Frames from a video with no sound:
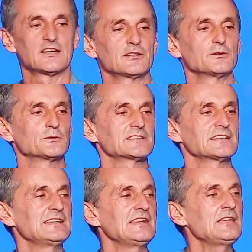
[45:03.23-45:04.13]

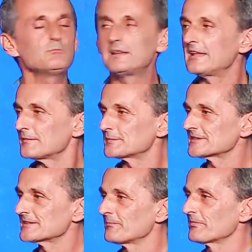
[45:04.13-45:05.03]
using neem leaves.